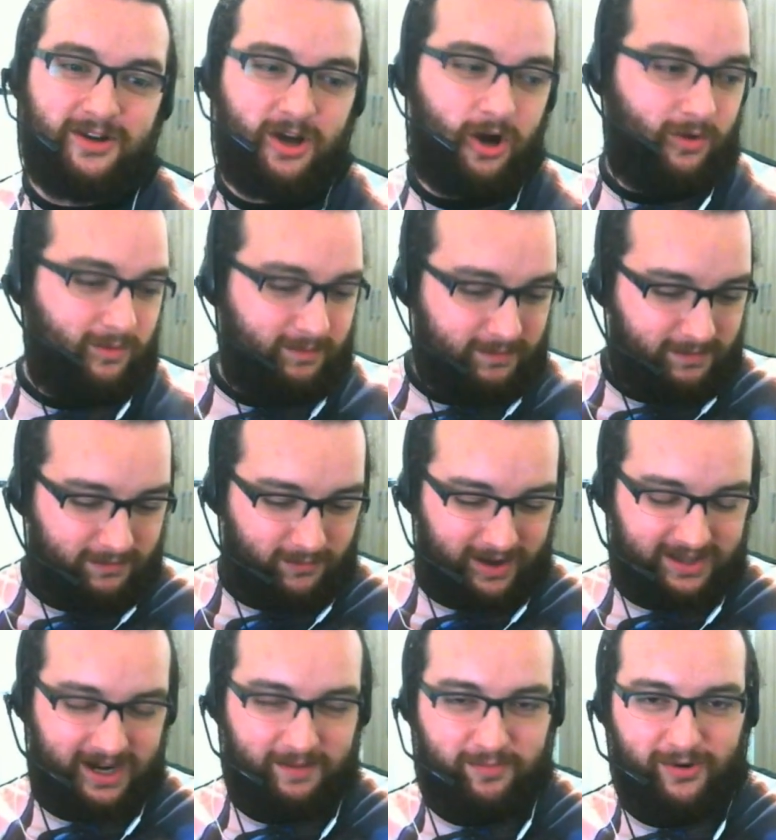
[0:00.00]
Oh, why
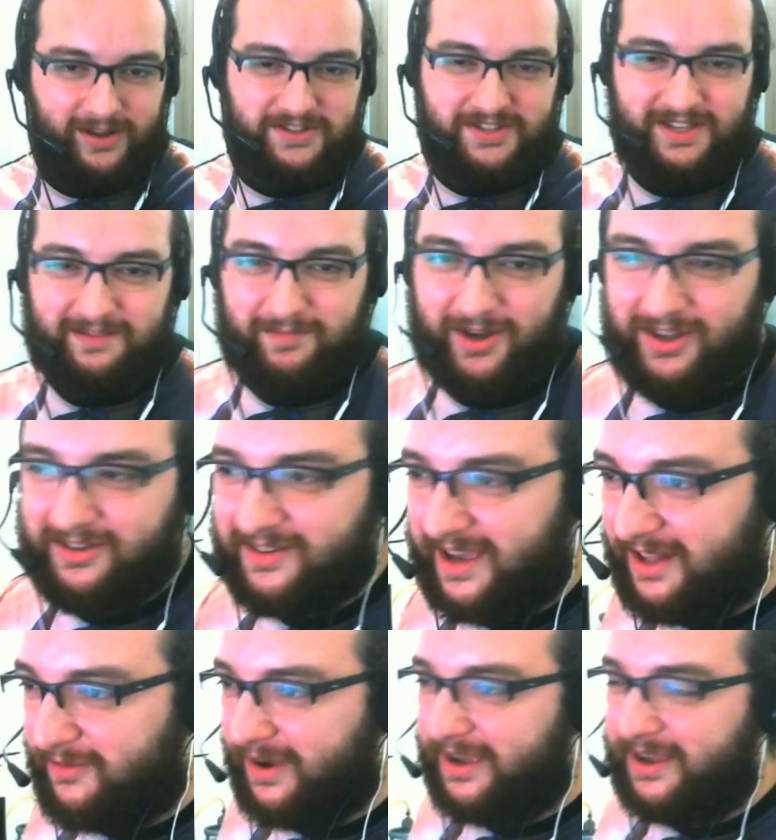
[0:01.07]
did I press the button?
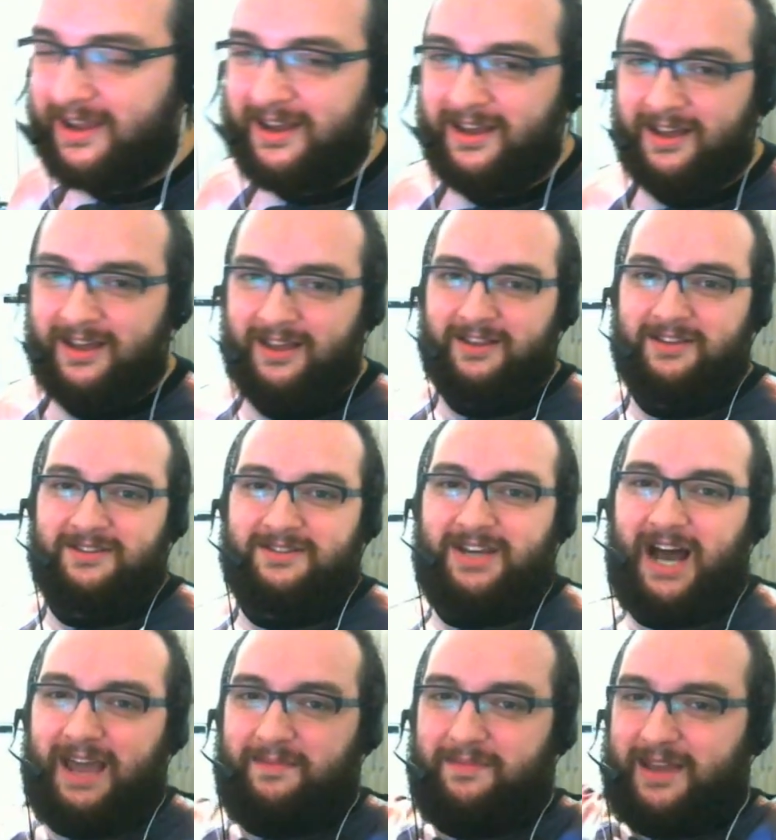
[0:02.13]
Anyway,
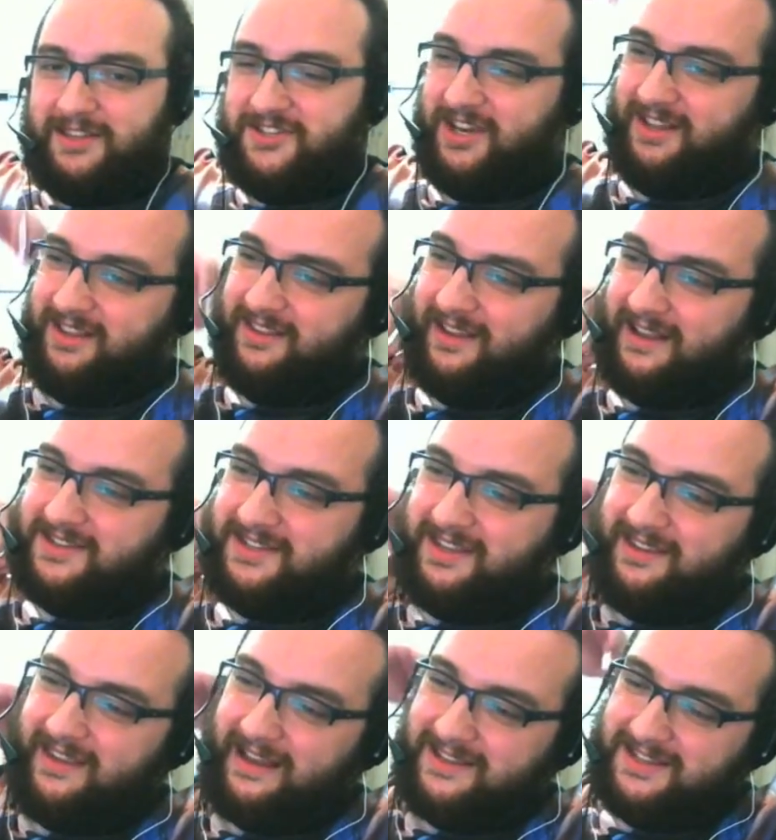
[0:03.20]
time. That's it. That's
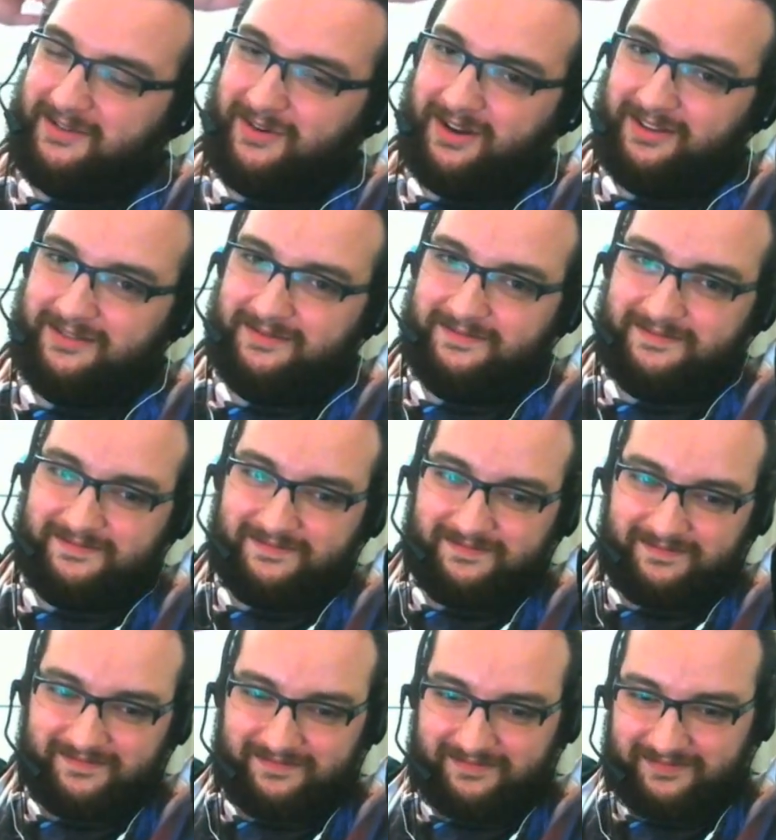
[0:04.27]
the run.
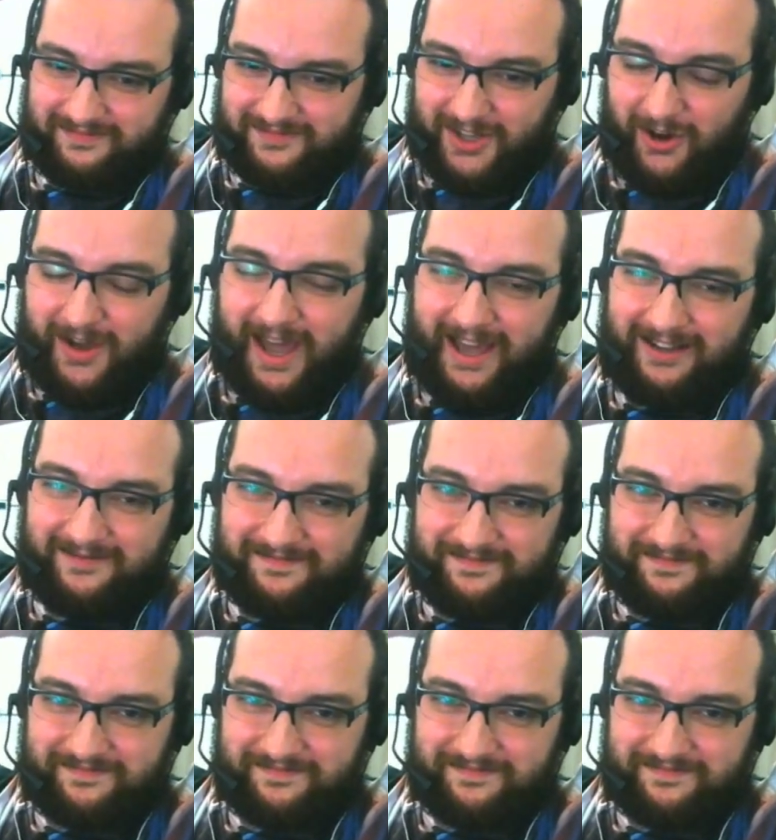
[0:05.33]
Okay.